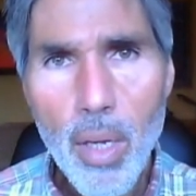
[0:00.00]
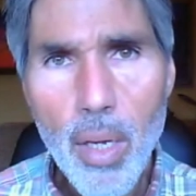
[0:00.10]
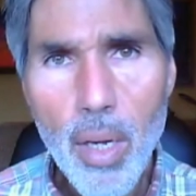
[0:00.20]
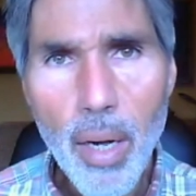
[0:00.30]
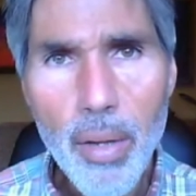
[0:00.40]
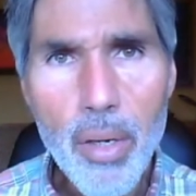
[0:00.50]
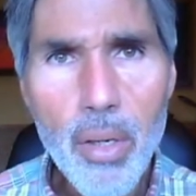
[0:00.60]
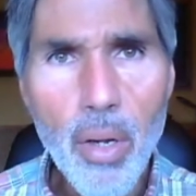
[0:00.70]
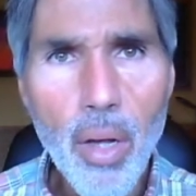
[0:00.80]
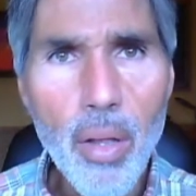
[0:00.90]
The
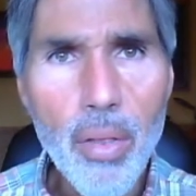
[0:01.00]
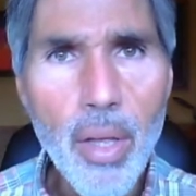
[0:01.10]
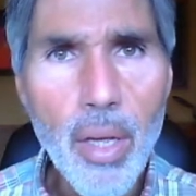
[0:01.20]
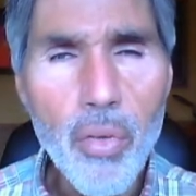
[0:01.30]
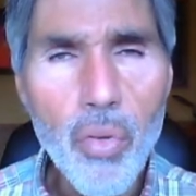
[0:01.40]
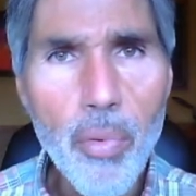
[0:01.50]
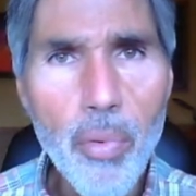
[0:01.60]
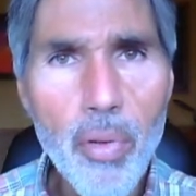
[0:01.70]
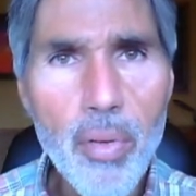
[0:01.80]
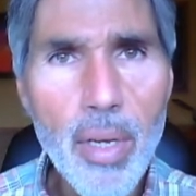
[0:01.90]
other uh, thing is
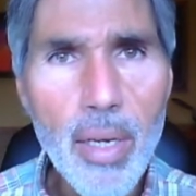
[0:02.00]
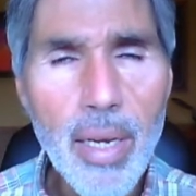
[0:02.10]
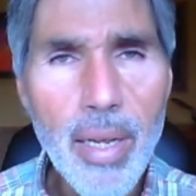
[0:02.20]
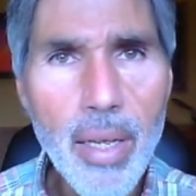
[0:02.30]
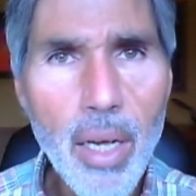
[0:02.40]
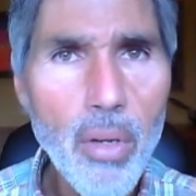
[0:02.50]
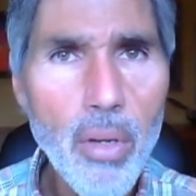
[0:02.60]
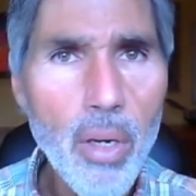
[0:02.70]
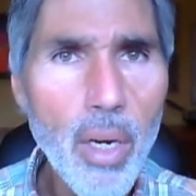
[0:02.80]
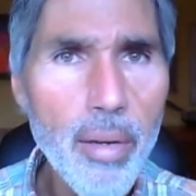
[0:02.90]
obviously cleaning
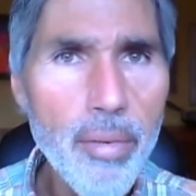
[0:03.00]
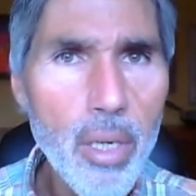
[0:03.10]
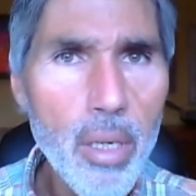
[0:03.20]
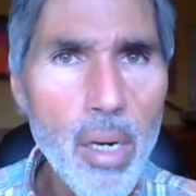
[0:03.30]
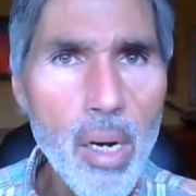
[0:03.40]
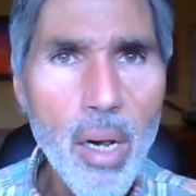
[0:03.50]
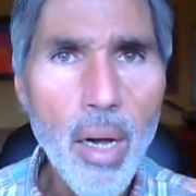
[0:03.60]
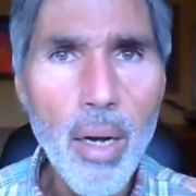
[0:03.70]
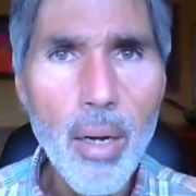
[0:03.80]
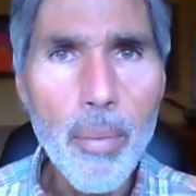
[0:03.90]
out the liver
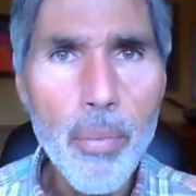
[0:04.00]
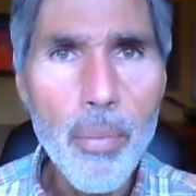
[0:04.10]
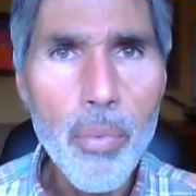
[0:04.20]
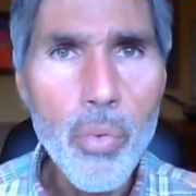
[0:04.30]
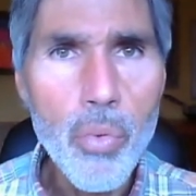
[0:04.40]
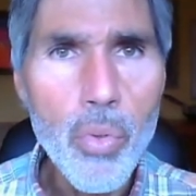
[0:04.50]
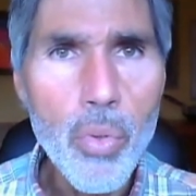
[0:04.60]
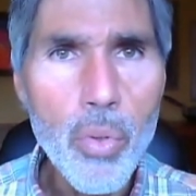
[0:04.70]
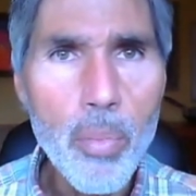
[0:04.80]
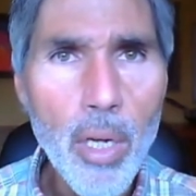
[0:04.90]
um,
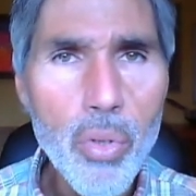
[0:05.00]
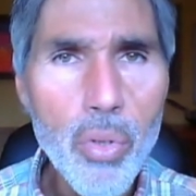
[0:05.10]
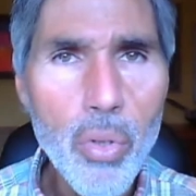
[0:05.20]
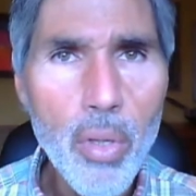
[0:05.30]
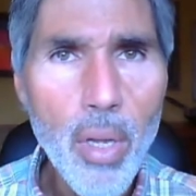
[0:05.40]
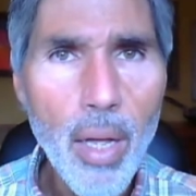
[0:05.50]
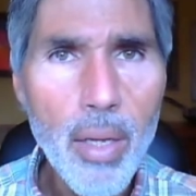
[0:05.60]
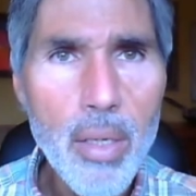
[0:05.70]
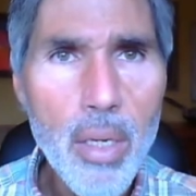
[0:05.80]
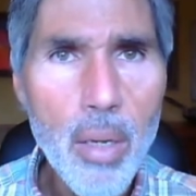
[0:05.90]
to make sure
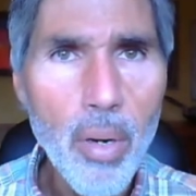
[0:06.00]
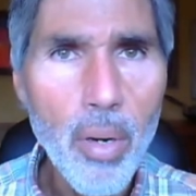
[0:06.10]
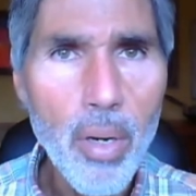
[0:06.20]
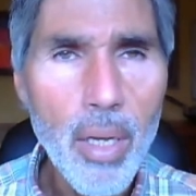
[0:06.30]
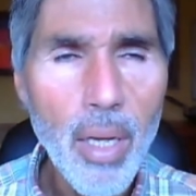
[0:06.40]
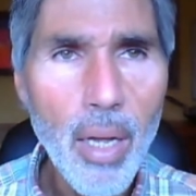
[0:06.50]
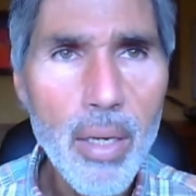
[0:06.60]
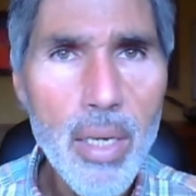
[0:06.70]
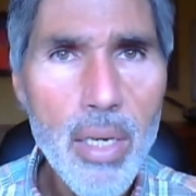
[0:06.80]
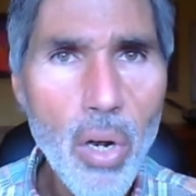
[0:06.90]
that the body
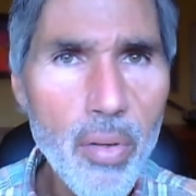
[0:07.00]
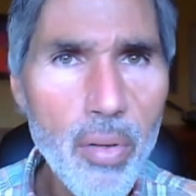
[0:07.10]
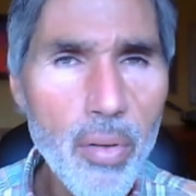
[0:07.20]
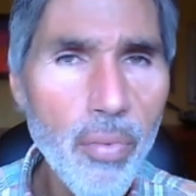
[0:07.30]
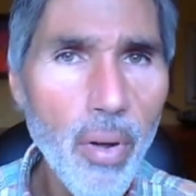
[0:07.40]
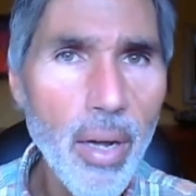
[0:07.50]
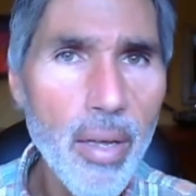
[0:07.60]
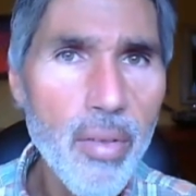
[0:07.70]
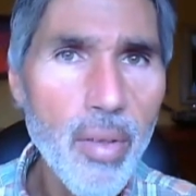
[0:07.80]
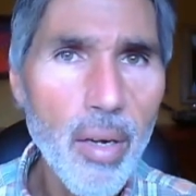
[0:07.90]
can
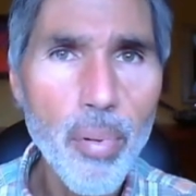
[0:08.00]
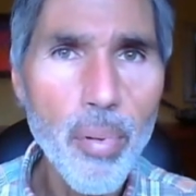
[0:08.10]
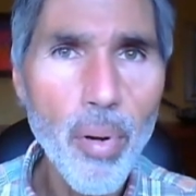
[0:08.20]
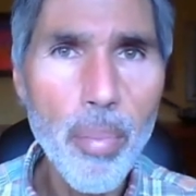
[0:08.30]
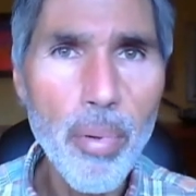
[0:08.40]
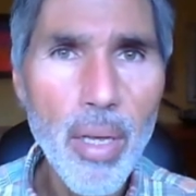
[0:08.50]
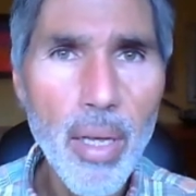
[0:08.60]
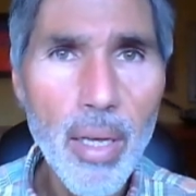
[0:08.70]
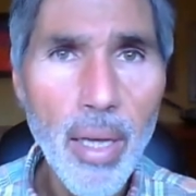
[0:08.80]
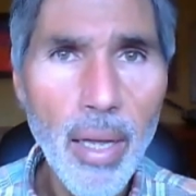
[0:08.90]
detoxify itself
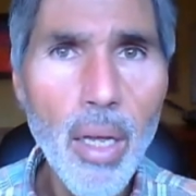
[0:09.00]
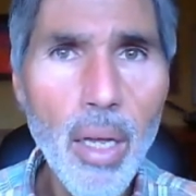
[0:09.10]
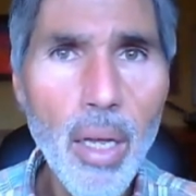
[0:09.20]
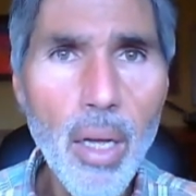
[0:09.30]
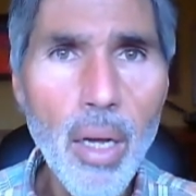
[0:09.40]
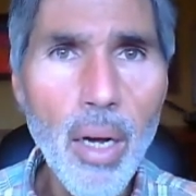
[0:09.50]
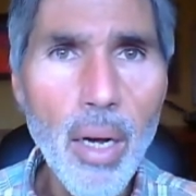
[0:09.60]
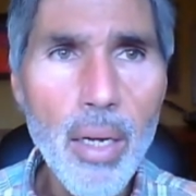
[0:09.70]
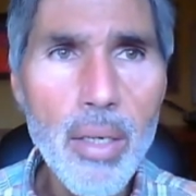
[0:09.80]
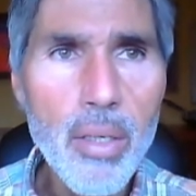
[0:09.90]
properly again
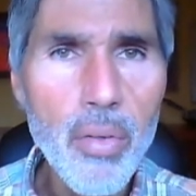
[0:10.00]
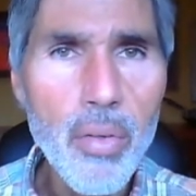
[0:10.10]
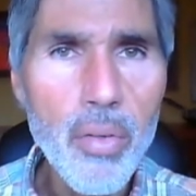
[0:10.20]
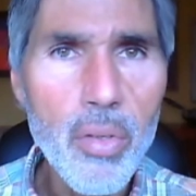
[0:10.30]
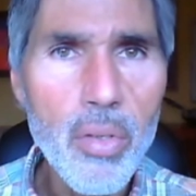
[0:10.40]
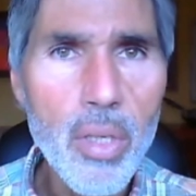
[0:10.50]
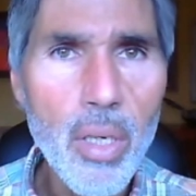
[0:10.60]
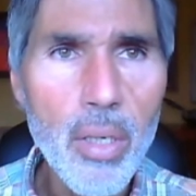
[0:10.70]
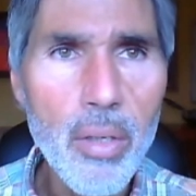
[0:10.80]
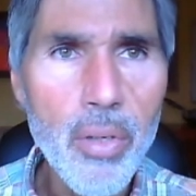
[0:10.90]
and doesn't
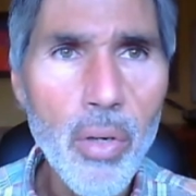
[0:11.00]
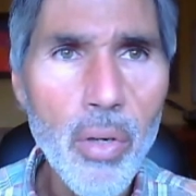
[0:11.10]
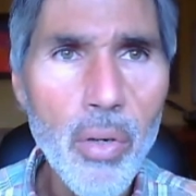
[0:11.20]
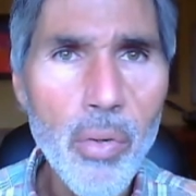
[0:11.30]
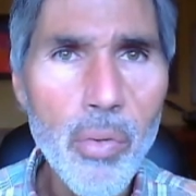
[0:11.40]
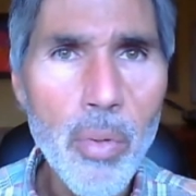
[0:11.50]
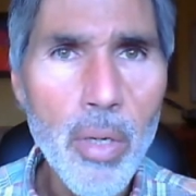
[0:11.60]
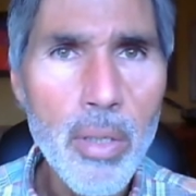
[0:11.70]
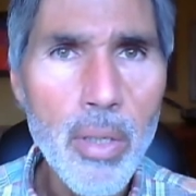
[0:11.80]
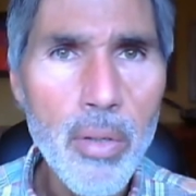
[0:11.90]
uh, you
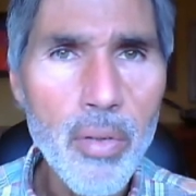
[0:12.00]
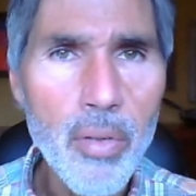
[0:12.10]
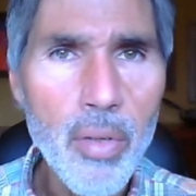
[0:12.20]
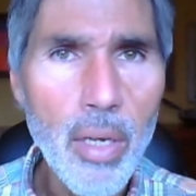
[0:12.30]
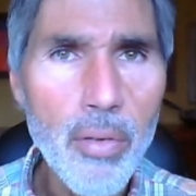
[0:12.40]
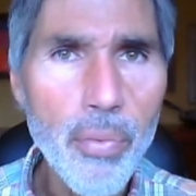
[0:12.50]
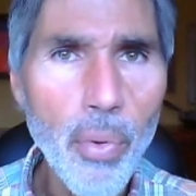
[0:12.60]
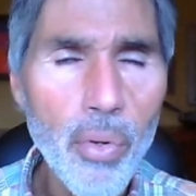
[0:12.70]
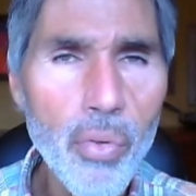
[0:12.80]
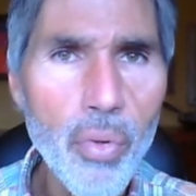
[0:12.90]
know doesn't get
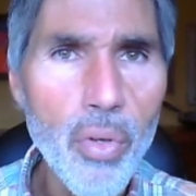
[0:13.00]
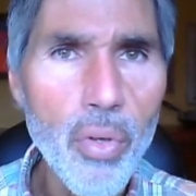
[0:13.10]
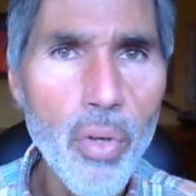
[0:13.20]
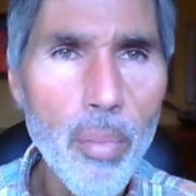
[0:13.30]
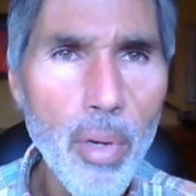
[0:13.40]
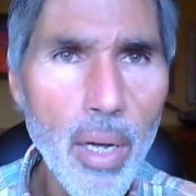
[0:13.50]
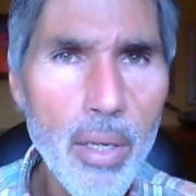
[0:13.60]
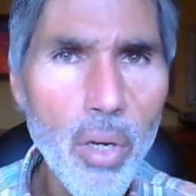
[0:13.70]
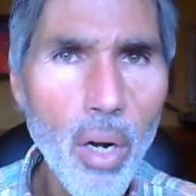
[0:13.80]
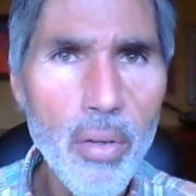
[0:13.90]
forced to
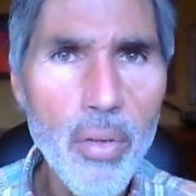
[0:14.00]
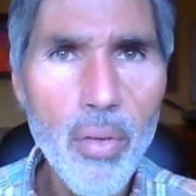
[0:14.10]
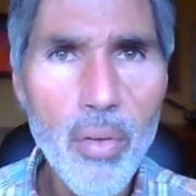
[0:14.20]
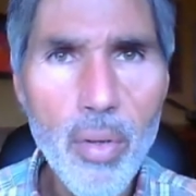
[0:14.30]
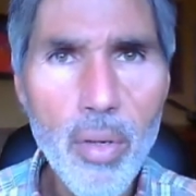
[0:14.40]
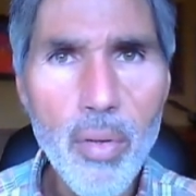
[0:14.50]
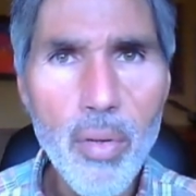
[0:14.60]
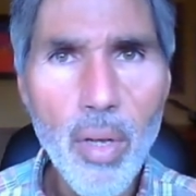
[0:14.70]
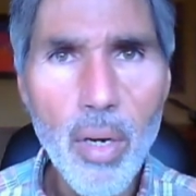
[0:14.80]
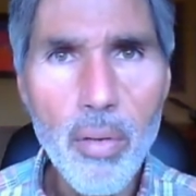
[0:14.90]
accumulate toxins
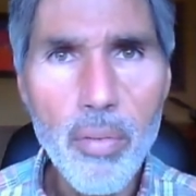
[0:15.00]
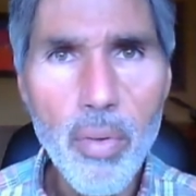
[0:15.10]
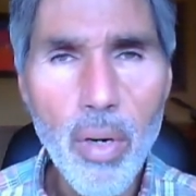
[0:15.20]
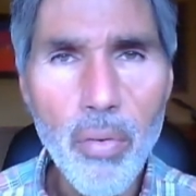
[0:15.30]
instead of